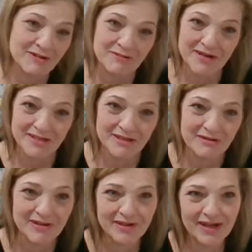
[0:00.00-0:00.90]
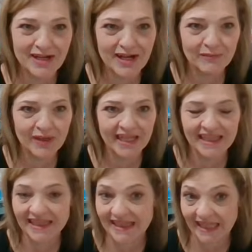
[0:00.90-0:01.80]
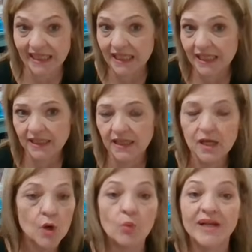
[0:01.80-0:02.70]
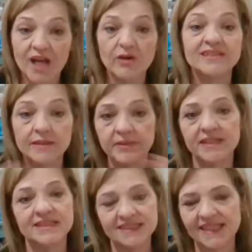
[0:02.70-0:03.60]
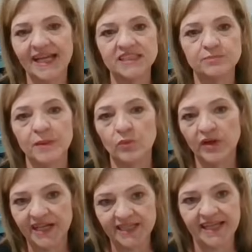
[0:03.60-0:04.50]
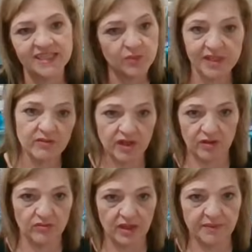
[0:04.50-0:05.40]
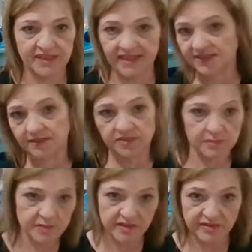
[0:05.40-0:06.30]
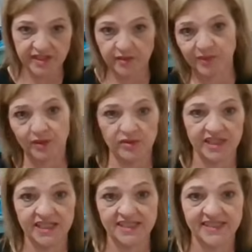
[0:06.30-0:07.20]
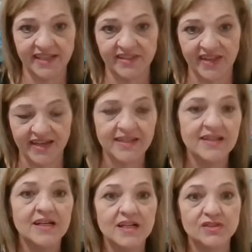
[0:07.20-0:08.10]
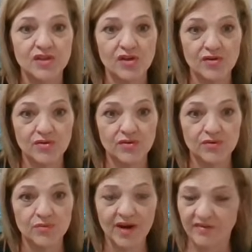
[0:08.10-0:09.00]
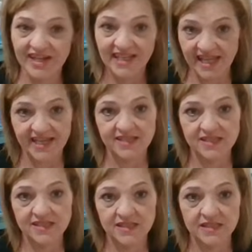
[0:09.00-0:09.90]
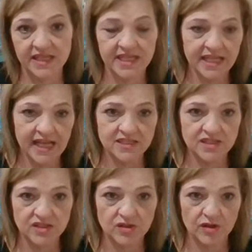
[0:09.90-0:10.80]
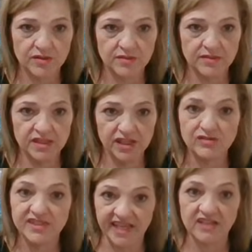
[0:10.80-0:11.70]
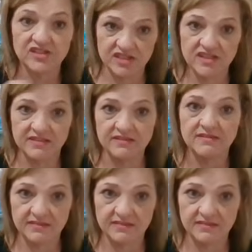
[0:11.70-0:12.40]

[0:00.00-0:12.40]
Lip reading: know where he's going. We know he's going to be in the States, but where he lands, we don't know. I mean, that's up to the military. We don't get a say in that. So wherever he lands, then he has to start, scouting around,